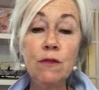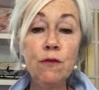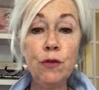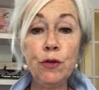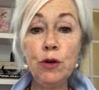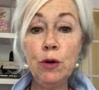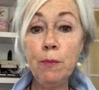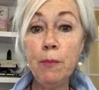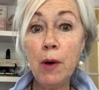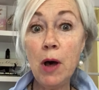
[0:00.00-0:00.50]
for
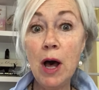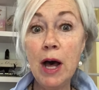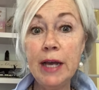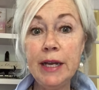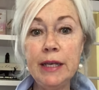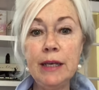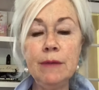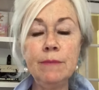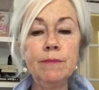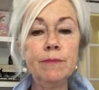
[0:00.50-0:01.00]
your
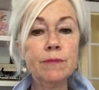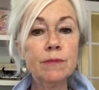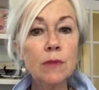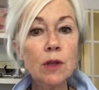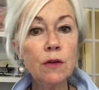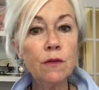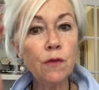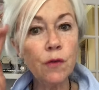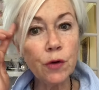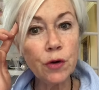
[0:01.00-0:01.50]
body,
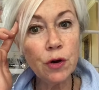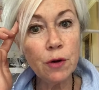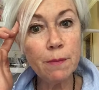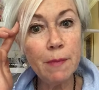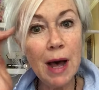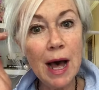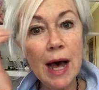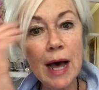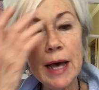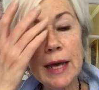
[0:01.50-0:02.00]
for your
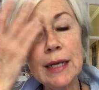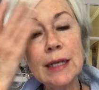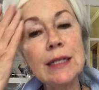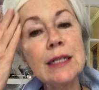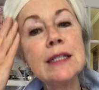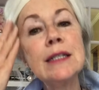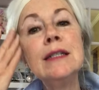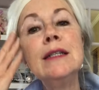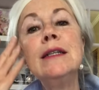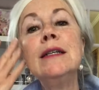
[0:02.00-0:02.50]

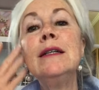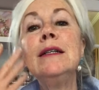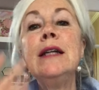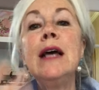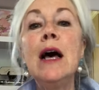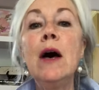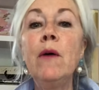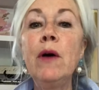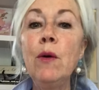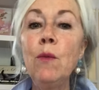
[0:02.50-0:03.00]
mind.
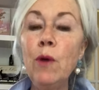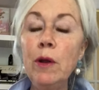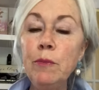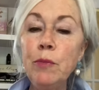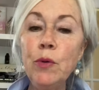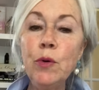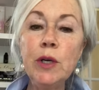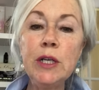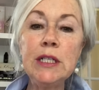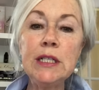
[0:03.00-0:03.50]
Now, at one
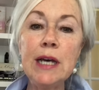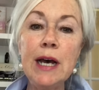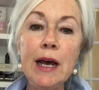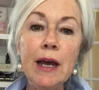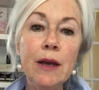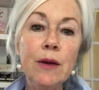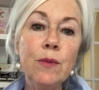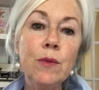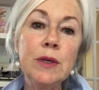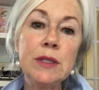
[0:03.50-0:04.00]
point,
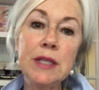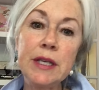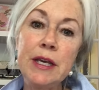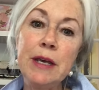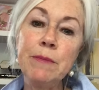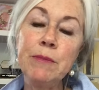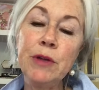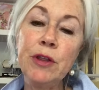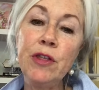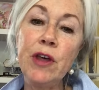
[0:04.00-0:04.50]
I was a
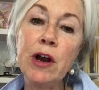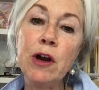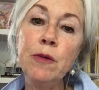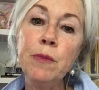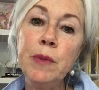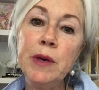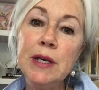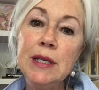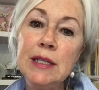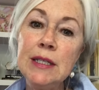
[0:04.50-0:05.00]

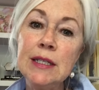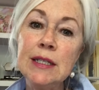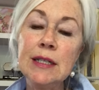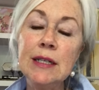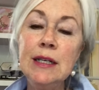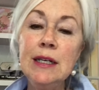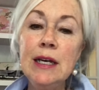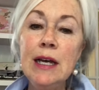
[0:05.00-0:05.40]
hypnotherapist.